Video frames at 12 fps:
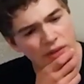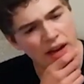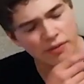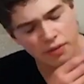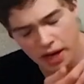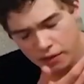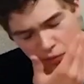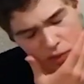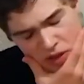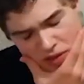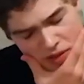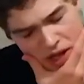I haven't
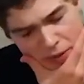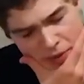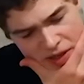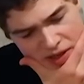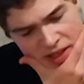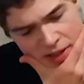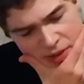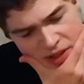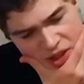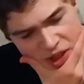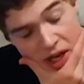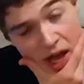really thought about it that much.